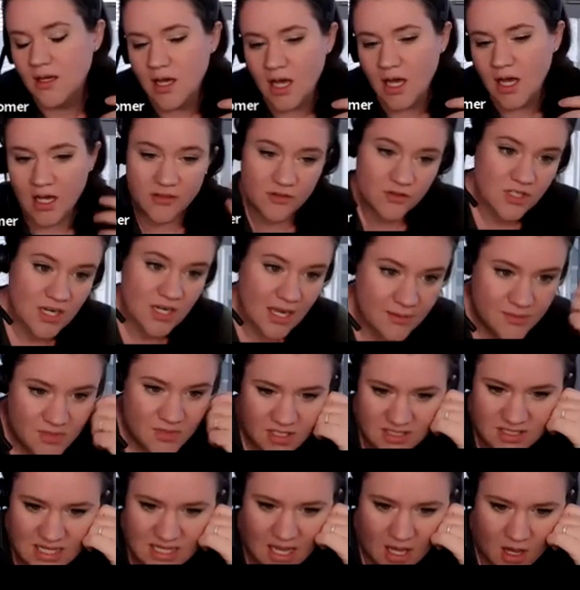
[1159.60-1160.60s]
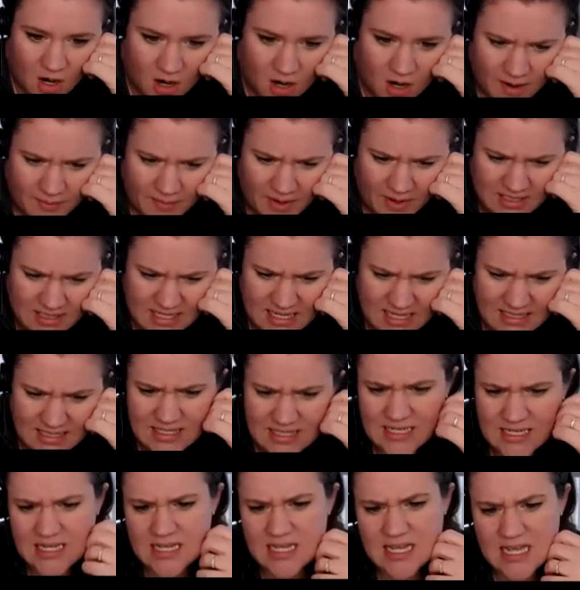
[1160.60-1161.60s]
Other times they'll say, all right, my
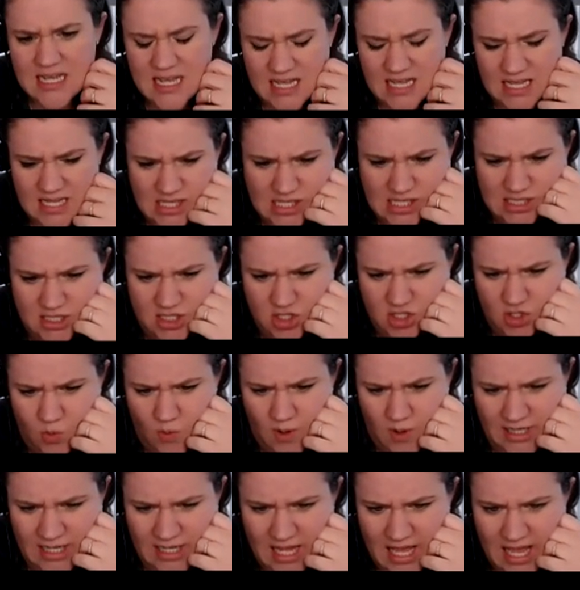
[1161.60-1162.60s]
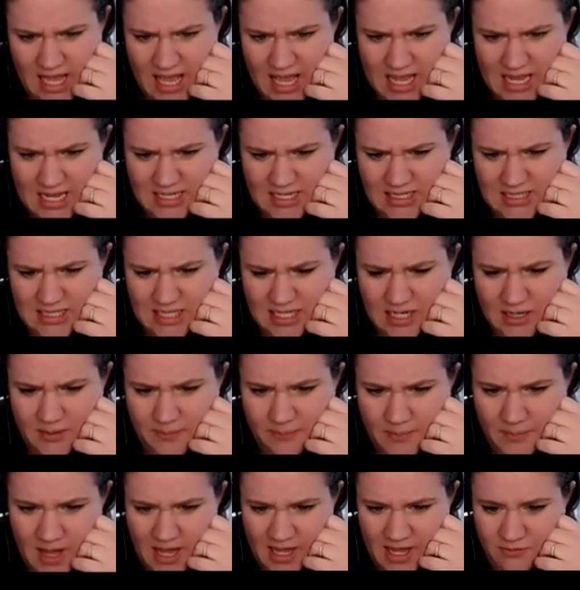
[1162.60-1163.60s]
density is 28,
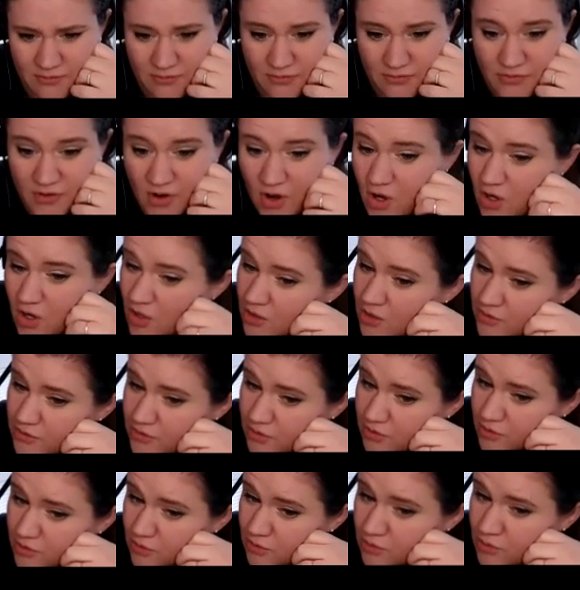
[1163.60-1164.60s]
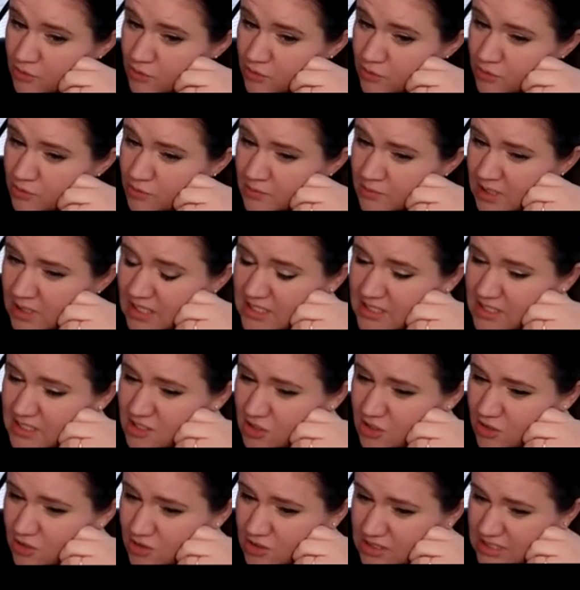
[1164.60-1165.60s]
my volume is
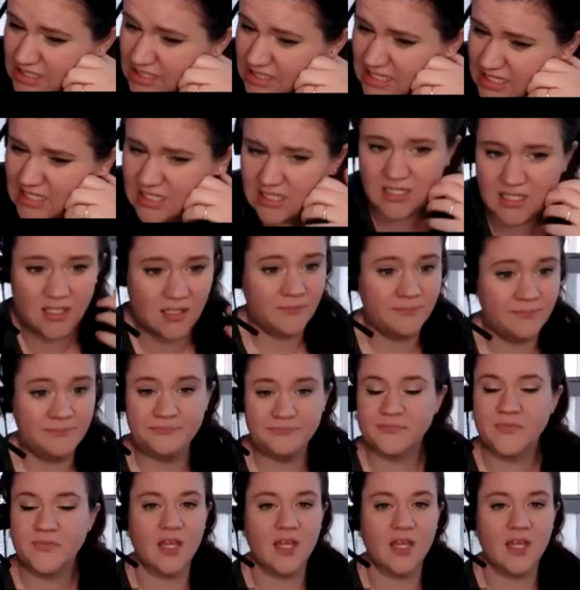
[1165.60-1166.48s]
13.